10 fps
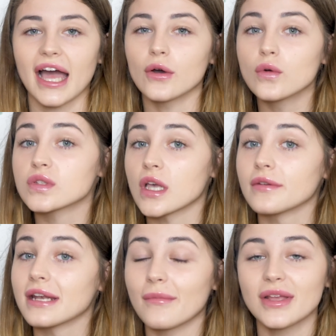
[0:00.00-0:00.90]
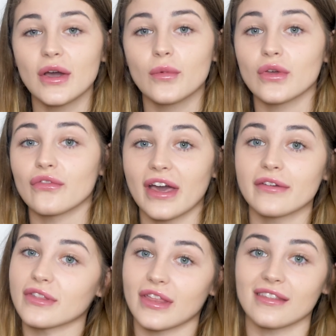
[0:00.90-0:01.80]
And also let me know what your
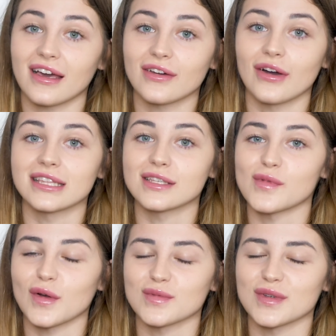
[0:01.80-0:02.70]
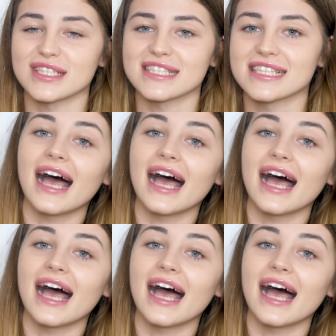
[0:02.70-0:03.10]
favourite thing that I got in this box was.